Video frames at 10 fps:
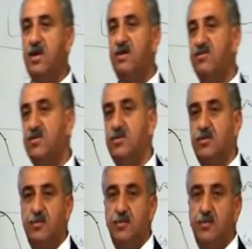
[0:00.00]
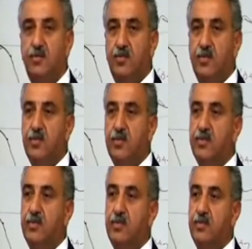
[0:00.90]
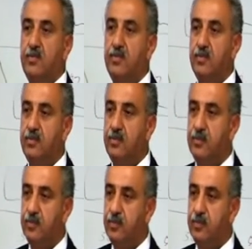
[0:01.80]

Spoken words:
(silence)